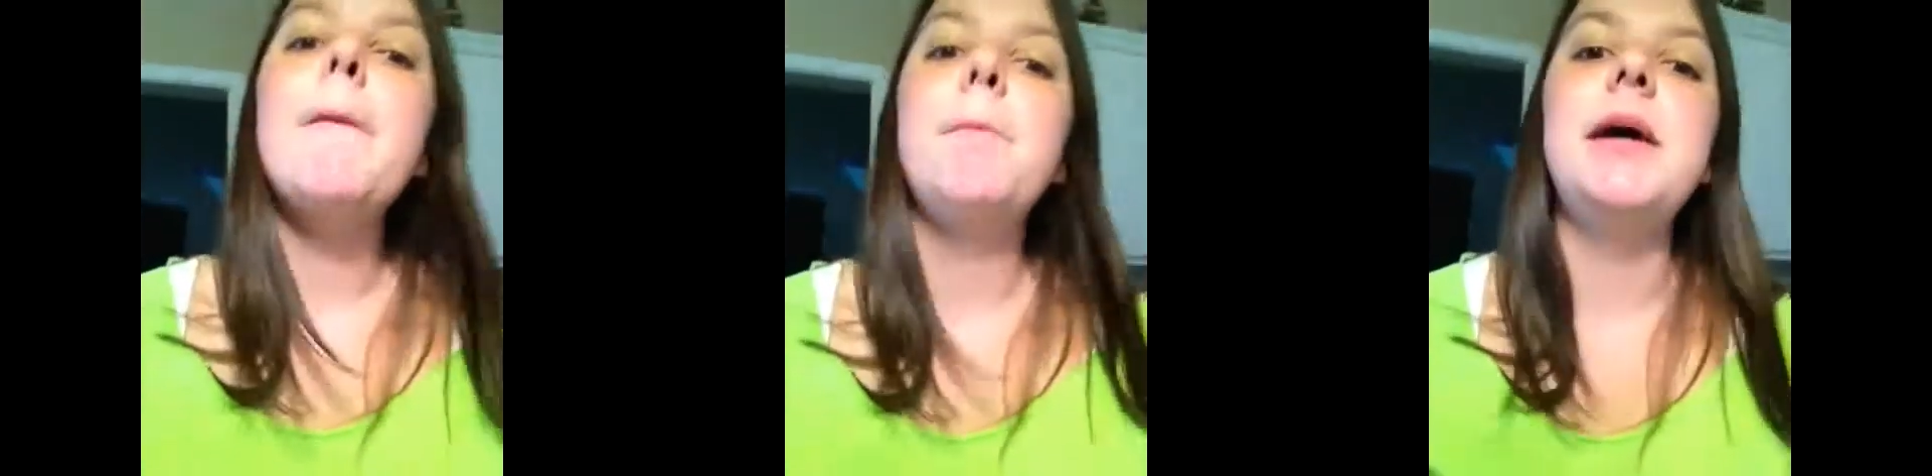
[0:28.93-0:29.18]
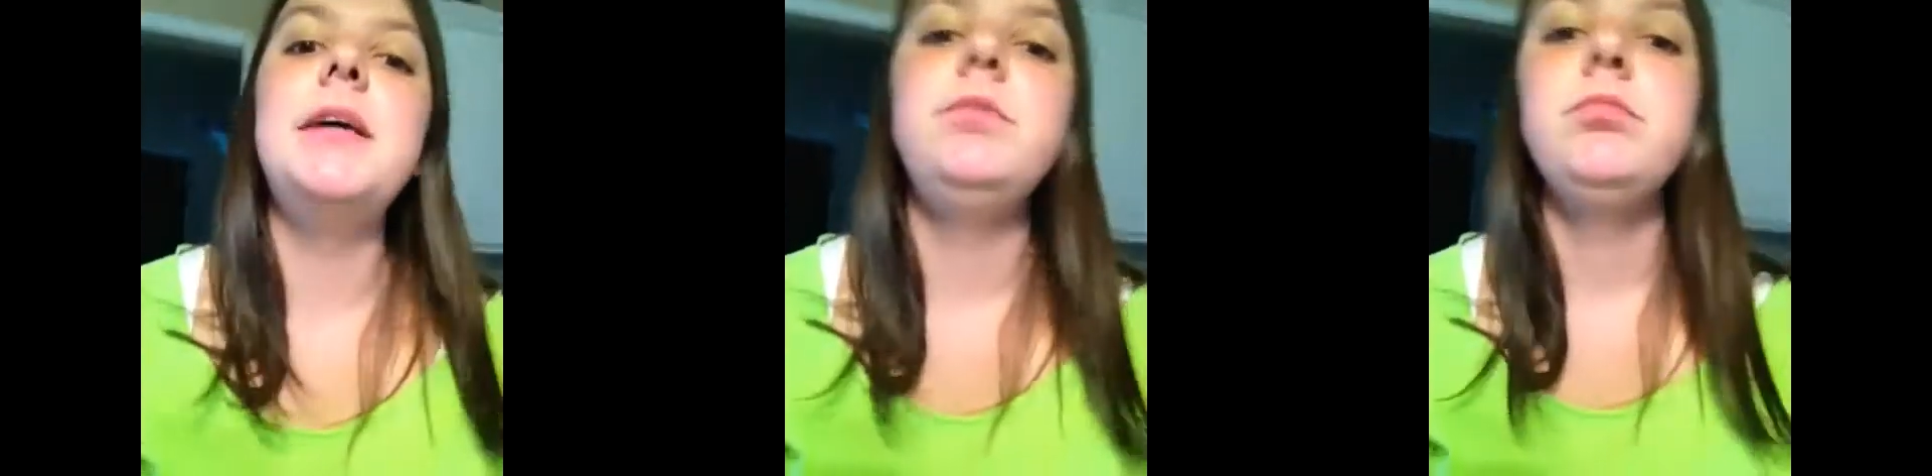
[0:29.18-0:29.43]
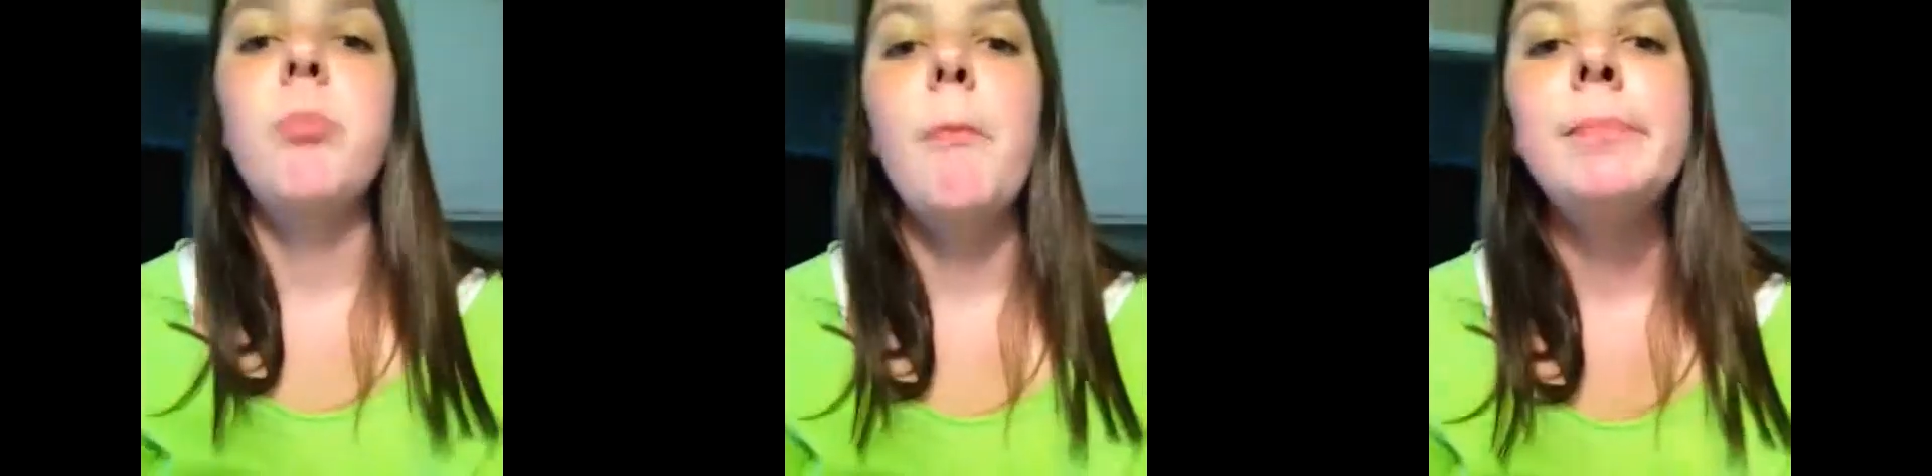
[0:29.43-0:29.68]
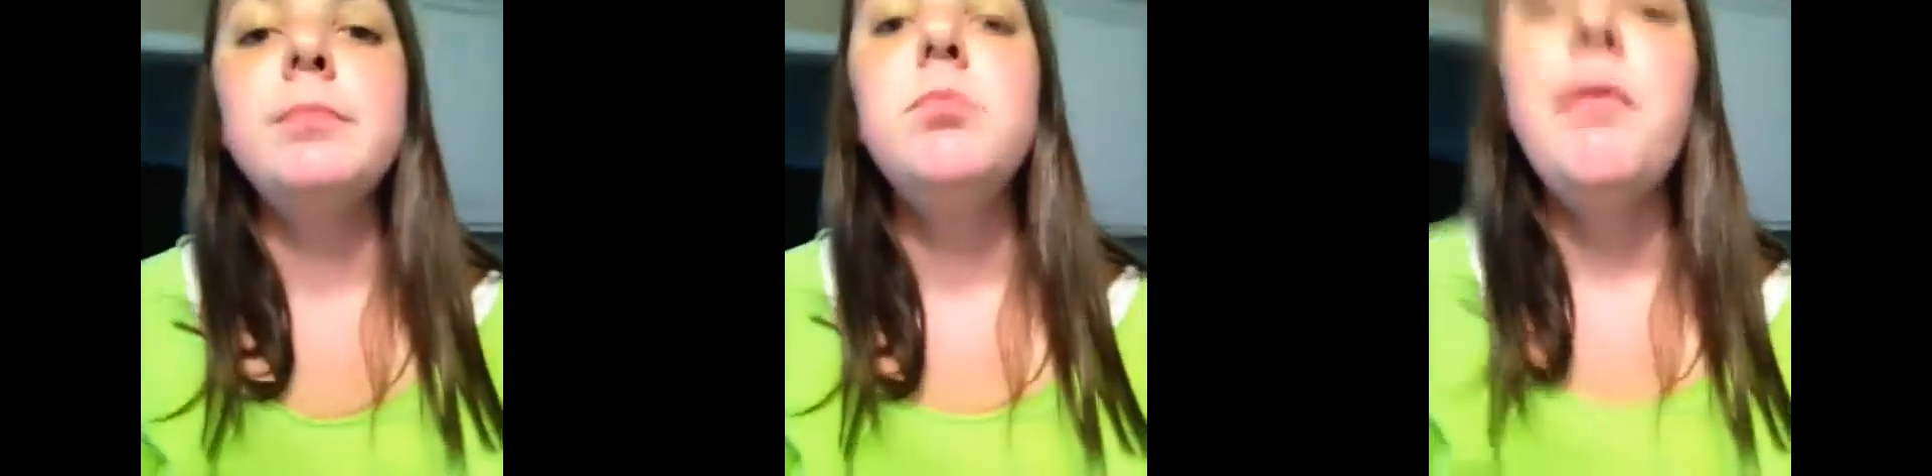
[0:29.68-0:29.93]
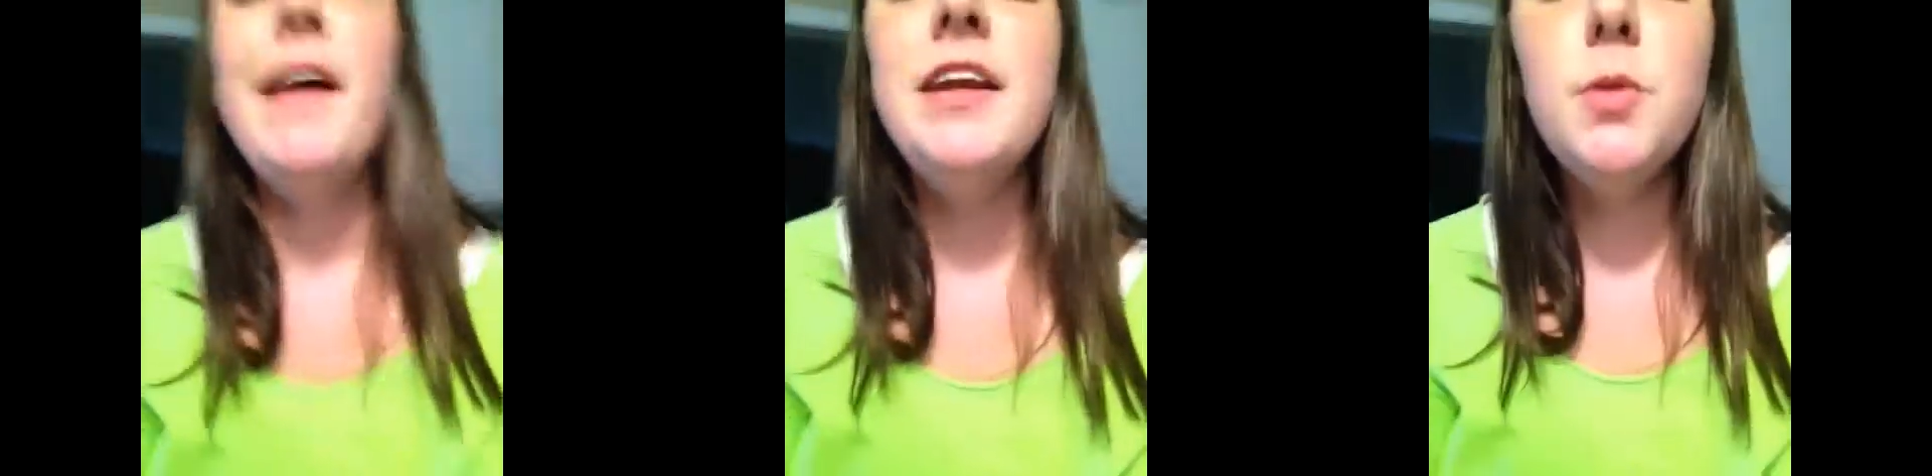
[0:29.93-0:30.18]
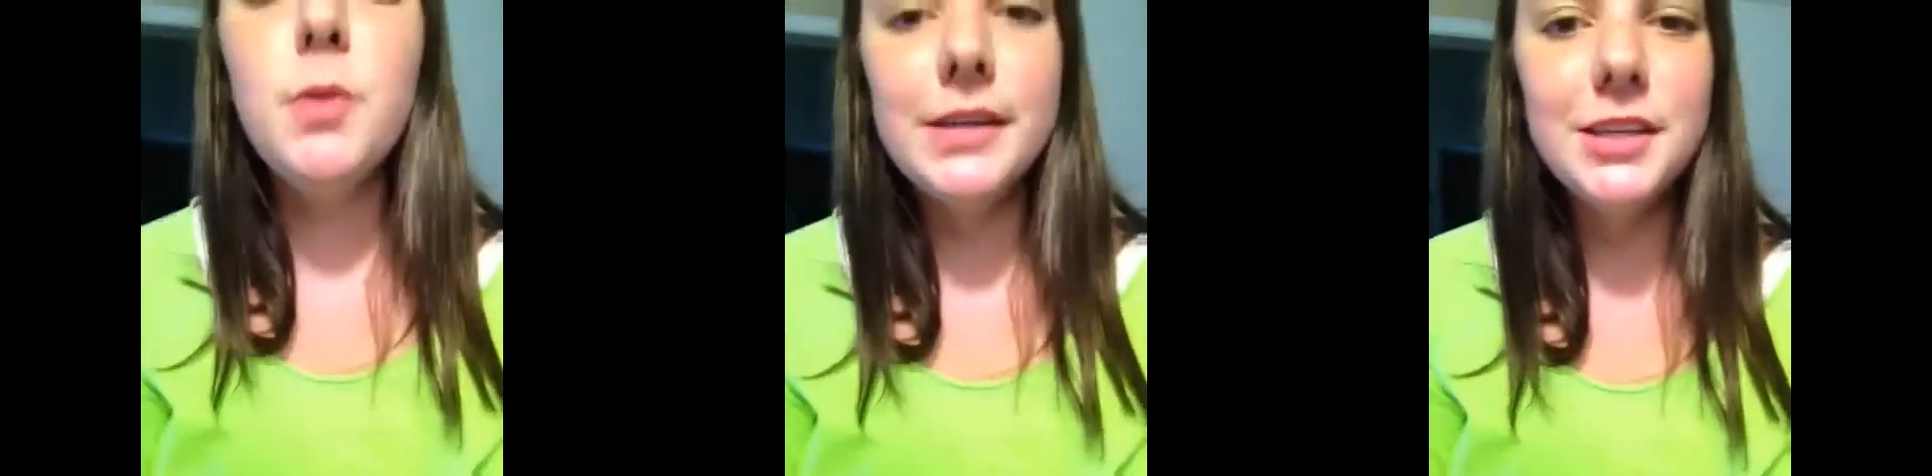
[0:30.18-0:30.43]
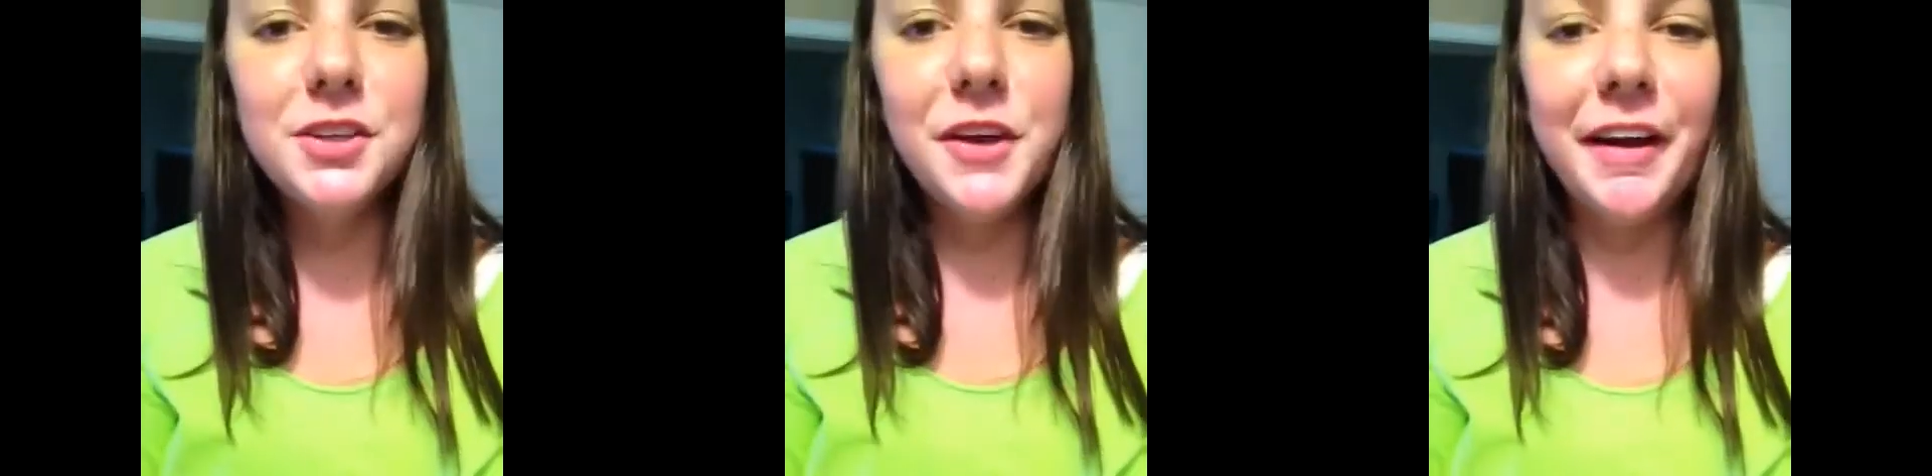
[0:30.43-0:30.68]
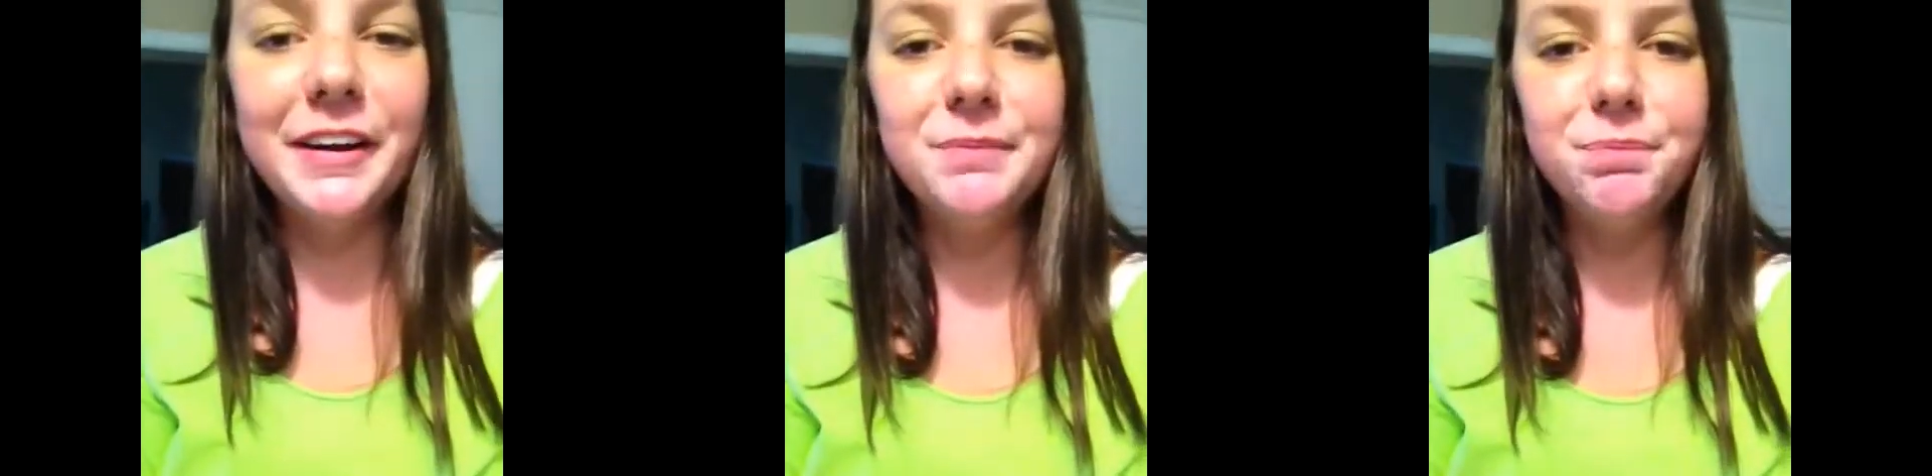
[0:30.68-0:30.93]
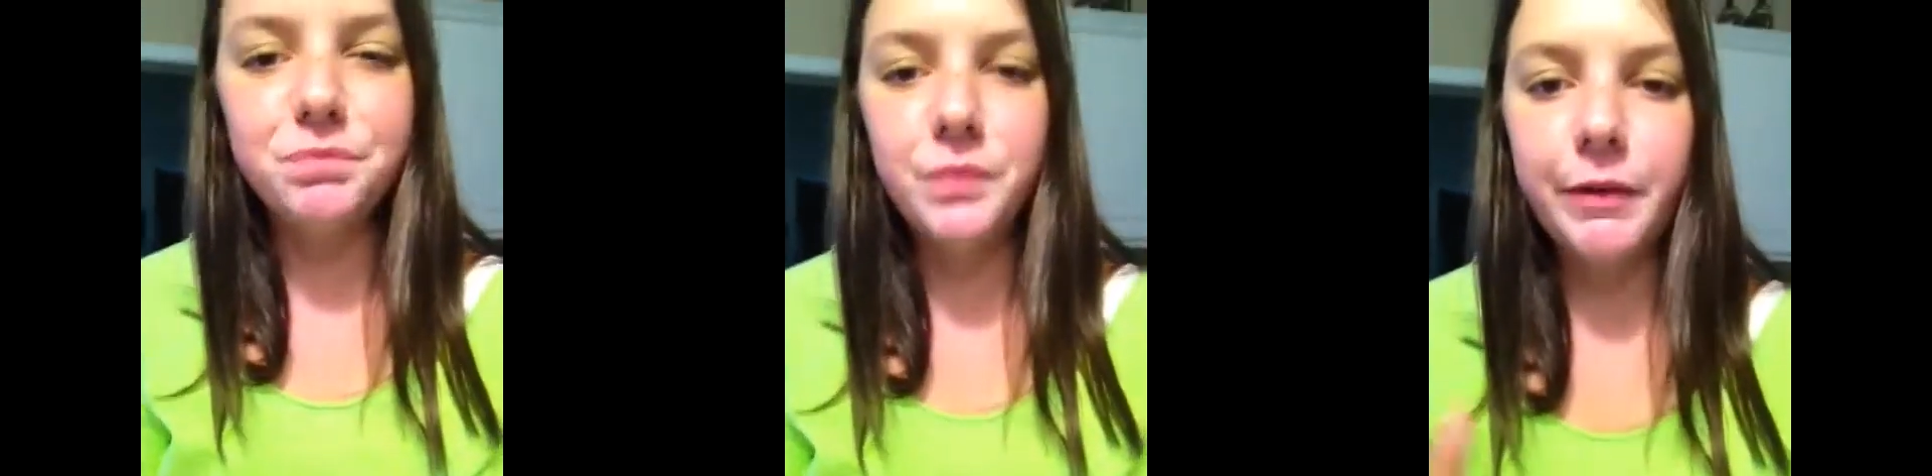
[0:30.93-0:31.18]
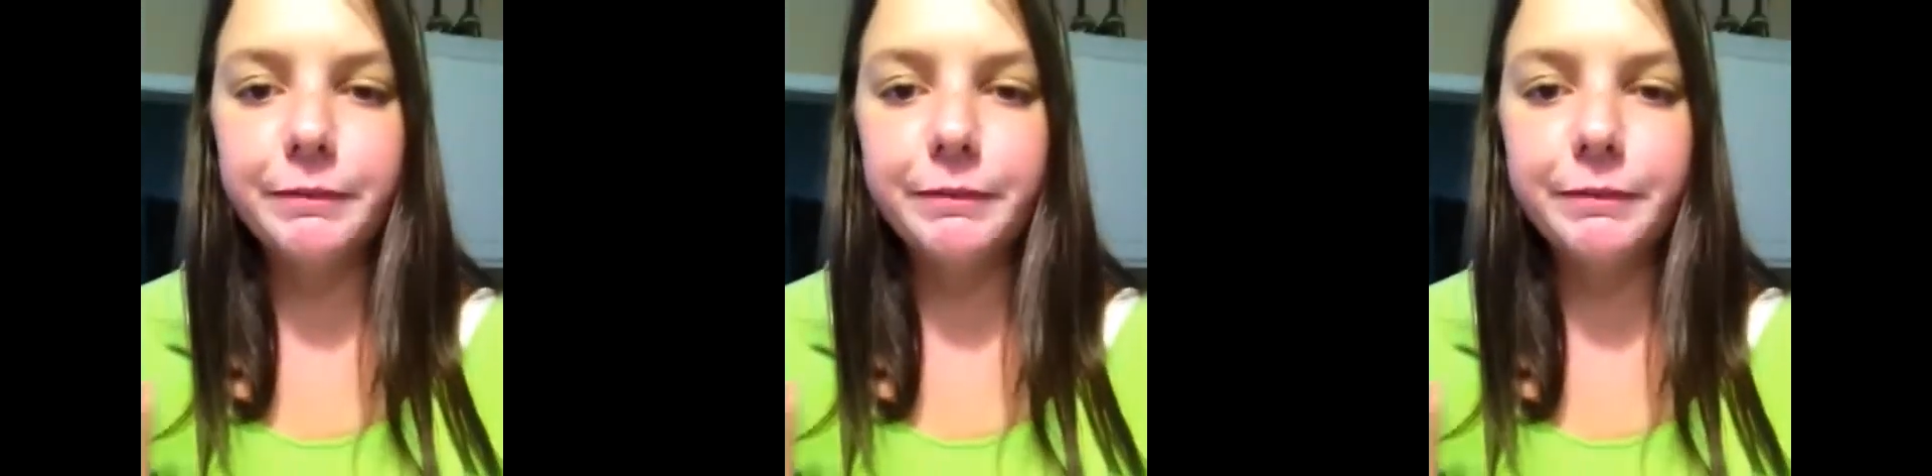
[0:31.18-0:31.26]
But anyways, I